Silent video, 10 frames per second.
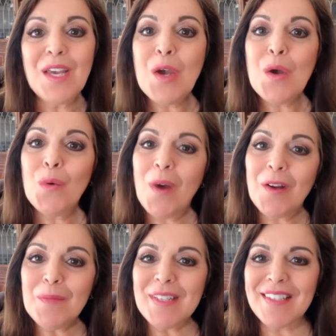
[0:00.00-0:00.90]

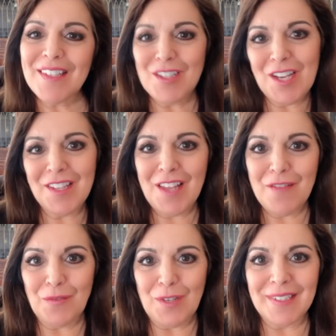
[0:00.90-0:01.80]
Welcome to Sunshine
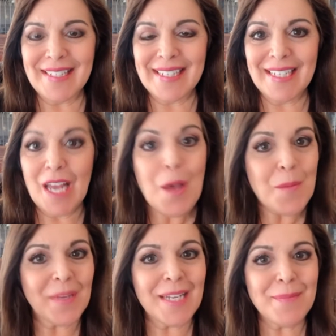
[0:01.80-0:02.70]
Life Realty.
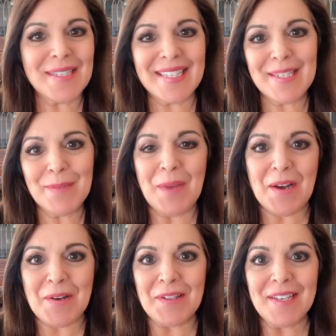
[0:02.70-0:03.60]
My name is Lisa
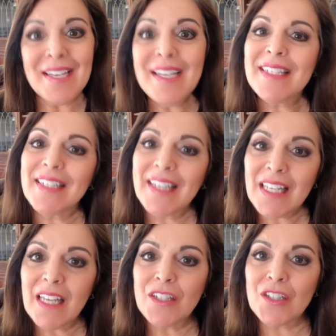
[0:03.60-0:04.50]
Powell. Today I'd
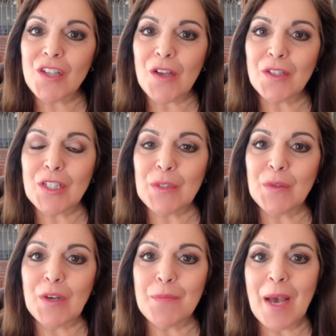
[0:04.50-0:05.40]
like to talk to you
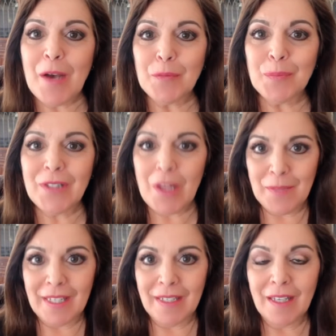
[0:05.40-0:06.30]
about
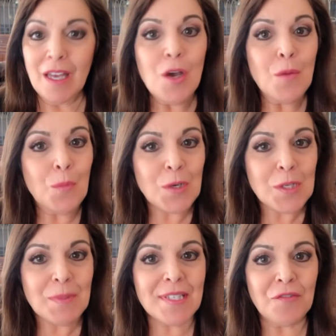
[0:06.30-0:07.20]
plumbing. More
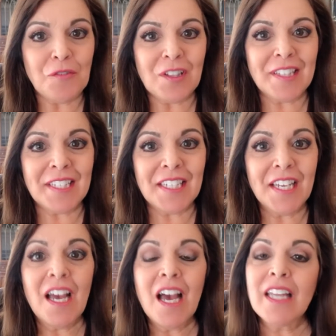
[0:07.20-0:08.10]
specifically,
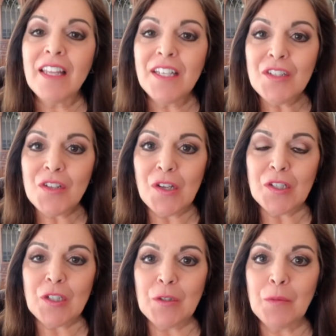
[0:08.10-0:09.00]
I'd like to talk
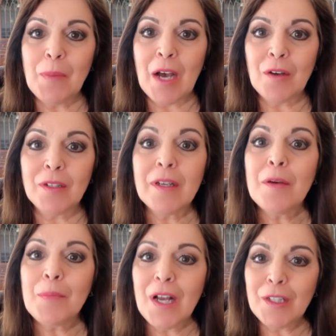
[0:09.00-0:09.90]
to you about
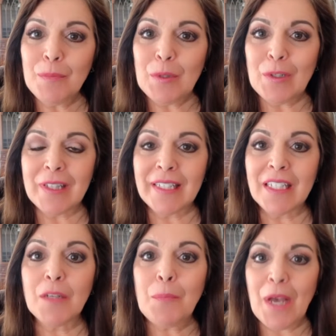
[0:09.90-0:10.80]

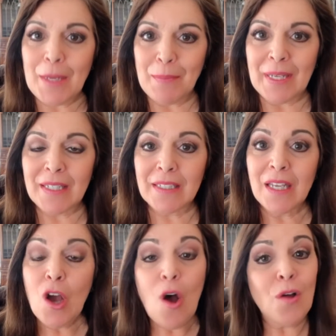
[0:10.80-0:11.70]
polybutylene piping,
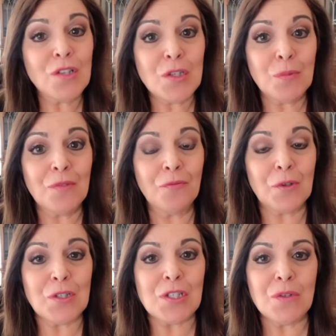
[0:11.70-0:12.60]
also
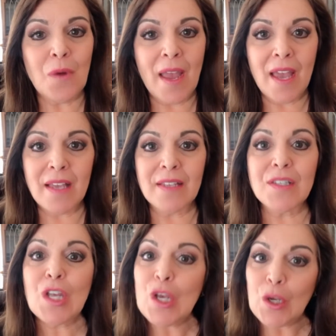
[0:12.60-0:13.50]
referred to
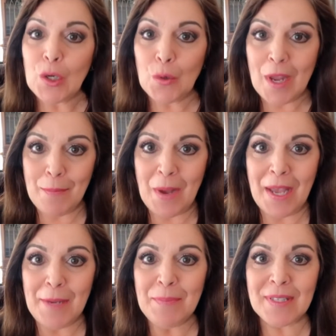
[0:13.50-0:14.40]
as gray
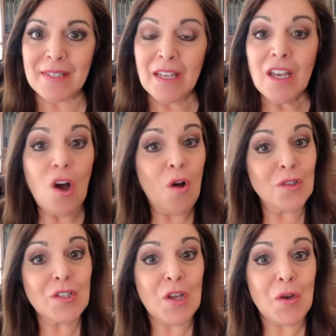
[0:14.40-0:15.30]
pipes,
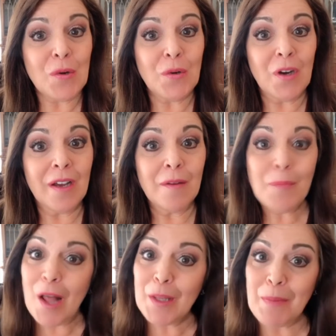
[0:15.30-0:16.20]
also
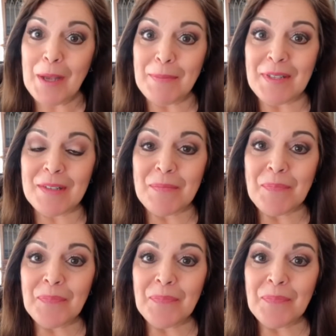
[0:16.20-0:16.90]
poly pipes.